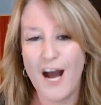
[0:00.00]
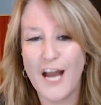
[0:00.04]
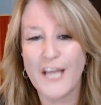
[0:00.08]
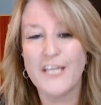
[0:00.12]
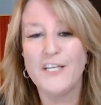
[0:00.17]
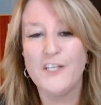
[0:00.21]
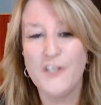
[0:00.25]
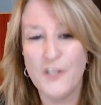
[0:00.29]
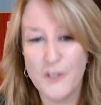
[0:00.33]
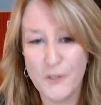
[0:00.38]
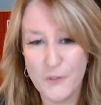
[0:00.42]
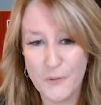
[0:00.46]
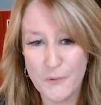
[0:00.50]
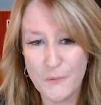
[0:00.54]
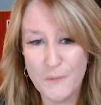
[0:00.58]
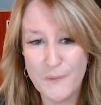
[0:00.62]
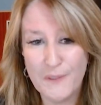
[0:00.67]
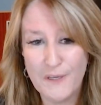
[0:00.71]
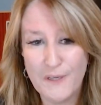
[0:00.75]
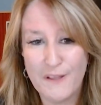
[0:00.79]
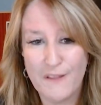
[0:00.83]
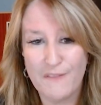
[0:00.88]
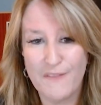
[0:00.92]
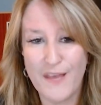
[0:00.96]
I
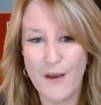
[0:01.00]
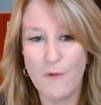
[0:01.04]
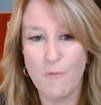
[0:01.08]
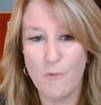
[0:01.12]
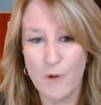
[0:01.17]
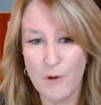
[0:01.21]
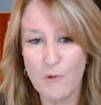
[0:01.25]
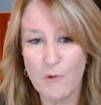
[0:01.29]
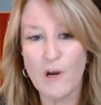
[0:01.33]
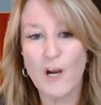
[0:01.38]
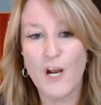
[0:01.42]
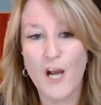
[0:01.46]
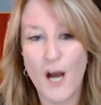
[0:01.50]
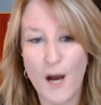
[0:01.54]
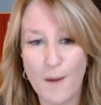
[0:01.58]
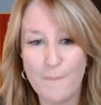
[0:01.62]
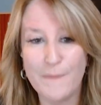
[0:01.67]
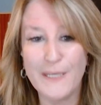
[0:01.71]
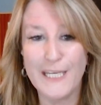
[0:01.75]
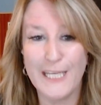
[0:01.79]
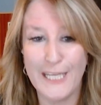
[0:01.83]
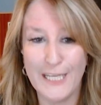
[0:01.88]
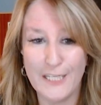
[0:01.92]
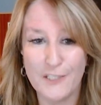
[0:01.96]
knew that we were
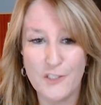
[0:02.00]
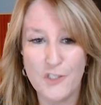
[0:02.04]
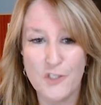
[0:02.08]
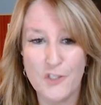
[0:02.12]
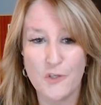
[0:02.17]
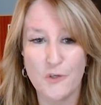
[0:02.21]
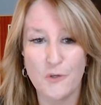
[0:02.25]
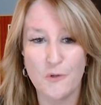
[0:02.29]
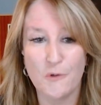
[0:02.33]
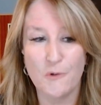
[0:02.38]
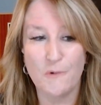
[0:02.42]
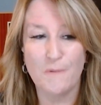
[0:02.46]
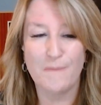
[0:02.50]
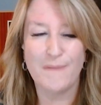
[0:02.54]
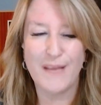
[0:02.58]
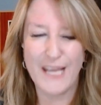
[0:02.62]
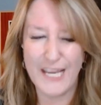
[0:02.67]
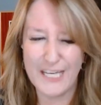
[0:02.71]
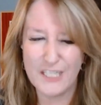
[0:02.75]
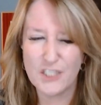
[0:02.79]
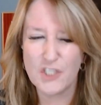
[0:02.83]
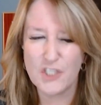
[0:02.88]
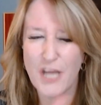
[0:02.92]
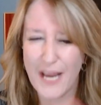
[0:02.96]
coming into
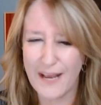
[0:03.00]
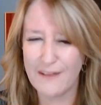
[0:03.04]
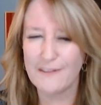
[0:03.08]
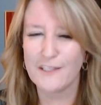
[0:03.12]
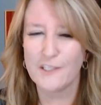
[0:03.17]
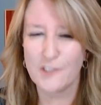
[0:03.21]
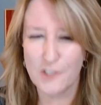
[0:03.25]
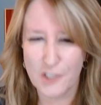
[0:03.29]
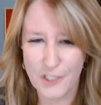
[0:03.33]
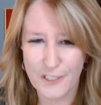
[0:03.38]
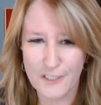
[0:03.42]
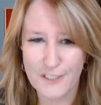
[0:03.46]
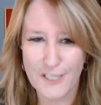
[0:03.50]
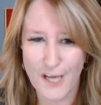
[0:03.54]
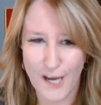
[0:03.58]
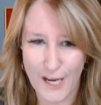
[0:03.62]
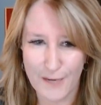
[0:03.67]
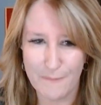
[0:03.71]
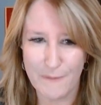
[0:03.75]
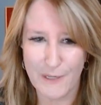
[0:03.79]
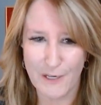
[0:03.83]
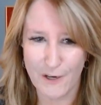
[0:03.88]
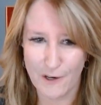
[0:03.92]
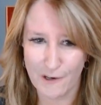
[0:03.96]
a challenging
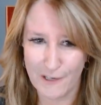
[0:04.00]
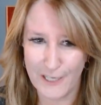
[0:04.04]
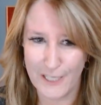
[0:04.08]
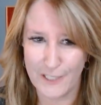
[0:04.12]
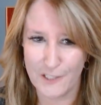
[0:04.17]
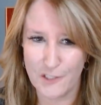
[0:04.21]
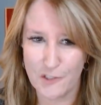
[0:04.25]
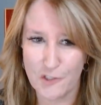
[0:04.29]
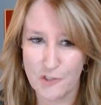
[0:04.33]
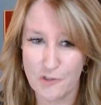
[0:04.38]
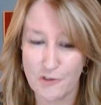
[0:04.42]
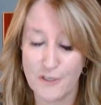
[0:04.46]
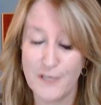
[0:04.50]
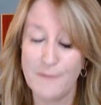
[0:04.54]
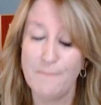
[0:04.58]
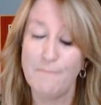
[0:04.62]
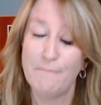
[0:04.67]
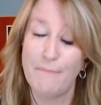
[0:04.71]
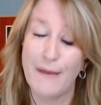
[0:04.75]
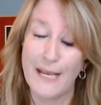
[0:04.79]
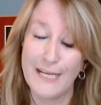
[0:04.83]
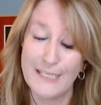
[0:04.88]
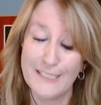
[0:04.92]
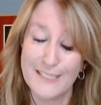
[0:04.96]
time in our industry
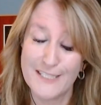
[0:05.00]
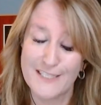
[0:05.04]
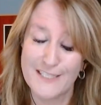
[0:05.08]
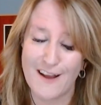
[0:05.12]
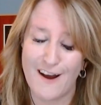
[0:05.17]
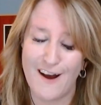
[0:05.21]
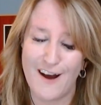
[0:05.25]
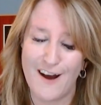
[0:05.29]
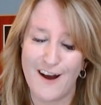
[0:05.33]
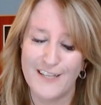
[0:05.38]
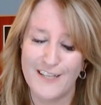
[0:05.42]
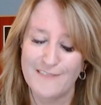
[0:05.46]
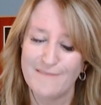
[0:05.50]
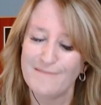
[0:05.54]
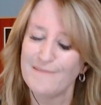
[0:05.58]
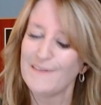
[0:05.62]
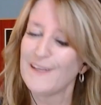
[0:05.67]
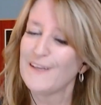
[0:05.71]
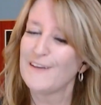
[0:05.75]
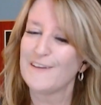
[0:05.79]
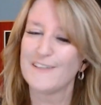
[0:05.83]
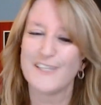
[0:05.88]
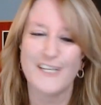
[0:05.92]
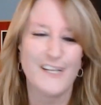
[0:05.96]
based on,
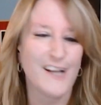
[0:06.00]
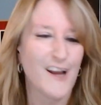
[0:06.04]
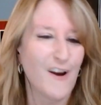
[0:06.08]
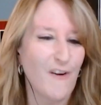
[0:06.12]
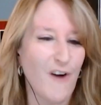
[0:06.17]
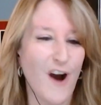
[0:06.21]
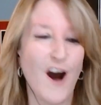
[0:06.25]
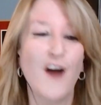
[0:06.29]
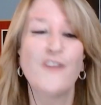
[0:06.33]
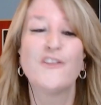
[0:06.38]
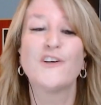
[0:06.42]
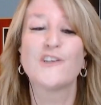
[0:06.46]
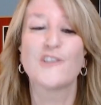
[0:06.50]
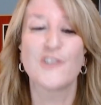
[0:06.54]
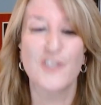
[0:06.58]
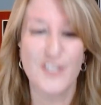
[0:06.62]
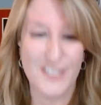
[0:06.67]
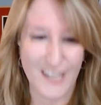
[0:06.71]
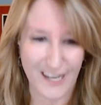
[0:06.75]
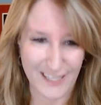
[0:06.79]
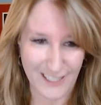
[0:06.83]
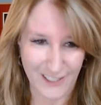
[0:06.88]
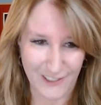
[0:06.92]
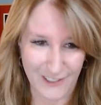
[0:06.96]
you know, other
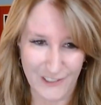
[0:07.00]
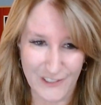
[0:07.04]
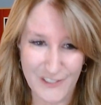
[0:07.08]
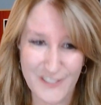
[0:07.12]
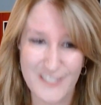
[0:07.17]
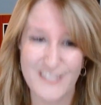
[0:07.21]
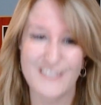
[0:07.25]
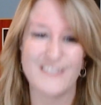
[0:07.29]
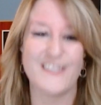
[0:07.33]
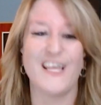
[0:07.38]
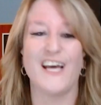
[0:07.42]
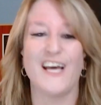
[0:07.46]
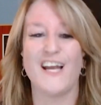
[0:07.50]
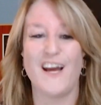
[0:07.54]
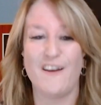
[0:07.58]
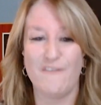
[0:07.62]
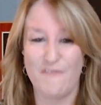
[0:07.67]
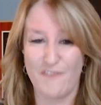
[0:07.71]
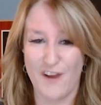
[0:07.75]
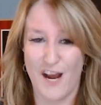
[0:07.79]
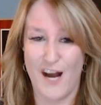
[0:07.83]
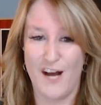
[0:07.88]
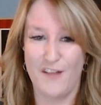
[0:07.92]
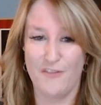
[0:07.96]
cycles that
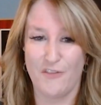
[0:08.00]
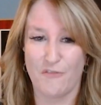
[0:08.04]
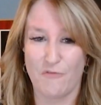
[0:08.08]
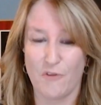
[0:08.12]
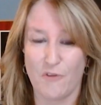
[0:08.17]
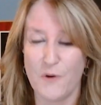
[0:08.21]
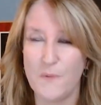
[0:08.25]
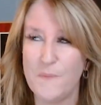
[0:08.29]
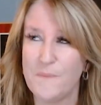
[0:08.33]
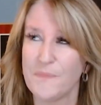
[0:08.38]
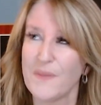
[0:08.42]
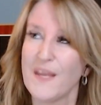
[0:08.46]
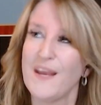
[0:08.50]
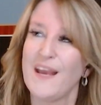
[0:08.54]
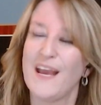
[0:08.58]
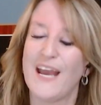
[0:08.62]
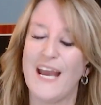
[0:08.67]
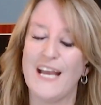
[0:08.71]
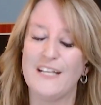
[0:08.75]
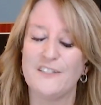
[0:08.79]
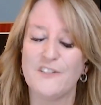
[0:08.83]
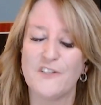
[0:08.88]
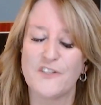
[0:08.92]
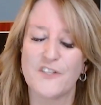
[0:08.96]
I've gone through.
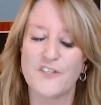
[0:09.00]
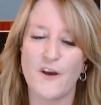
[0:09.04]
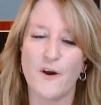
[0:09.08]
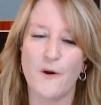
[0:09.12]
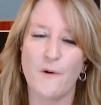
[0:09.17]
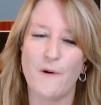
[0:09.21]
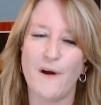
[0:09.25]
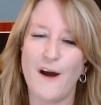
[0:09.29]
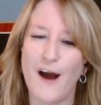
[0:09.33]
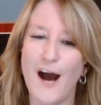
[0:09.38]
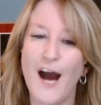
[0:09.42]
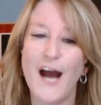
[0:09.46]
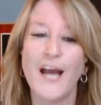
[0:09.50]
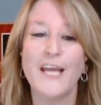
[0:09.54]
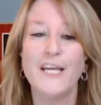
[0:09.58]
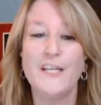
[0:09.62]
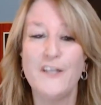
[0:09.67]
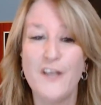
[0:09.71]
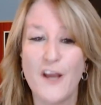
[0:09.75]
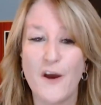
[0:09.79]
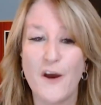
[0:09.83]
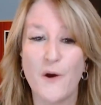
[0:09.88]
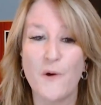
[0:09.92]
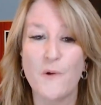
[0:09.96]
And so
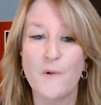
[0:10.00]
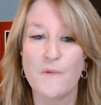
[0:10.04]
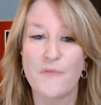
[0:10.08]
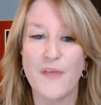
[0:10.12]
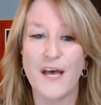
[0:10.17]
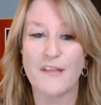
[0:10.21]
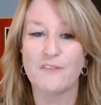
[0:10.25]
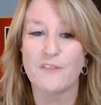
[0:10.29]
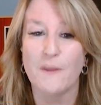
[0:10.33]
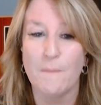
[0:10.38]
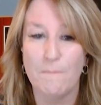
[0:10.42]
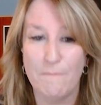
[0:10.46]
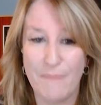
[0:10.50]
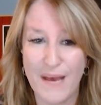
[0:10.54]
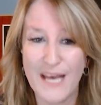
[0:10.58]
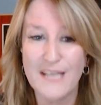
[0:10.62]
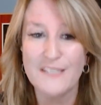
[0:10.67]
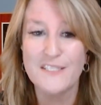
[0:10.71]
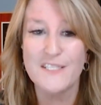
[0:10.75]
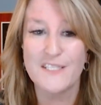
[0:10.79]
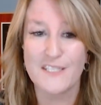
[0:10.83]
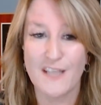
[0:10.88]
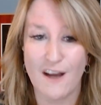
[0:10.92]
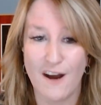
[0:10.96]
I know that the
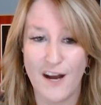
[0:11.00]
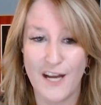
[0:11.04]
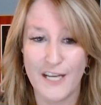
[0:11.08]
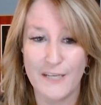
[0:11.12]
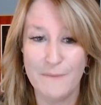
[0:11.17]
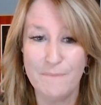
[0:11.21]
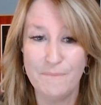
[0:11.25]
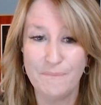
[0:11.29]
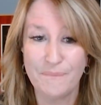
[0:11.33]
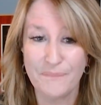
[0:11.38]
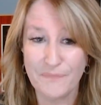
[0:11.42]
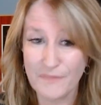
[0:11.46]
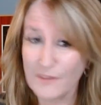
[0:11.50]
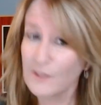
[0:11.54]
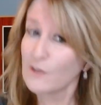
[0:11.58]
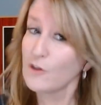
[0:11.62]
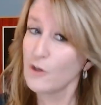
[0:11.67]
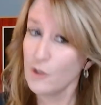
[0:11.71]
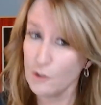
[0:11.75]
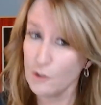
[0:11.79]
best time